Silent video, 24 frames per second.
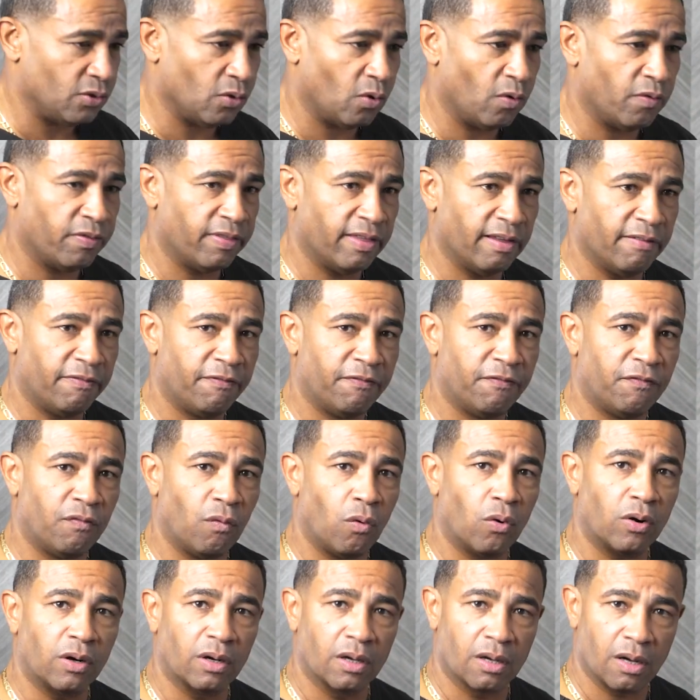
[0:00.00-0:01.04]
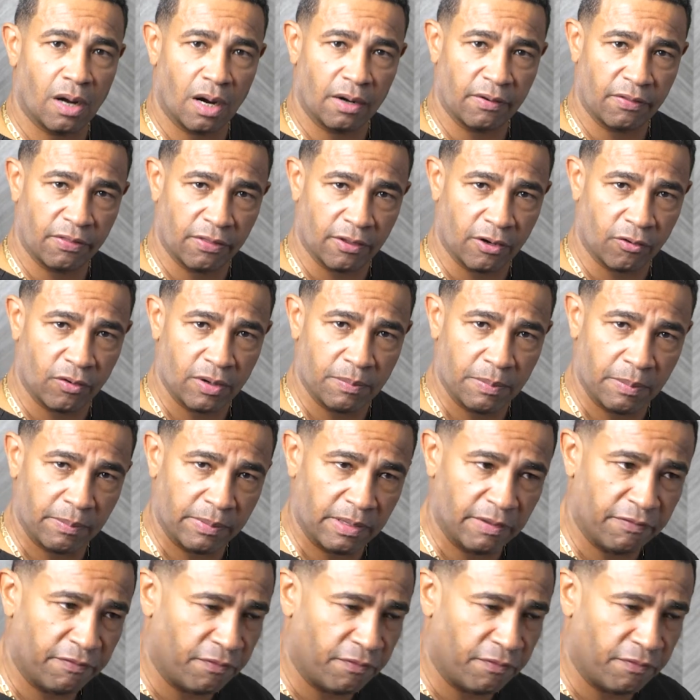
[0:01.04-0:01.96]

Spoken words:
of the foregut theory. Remember the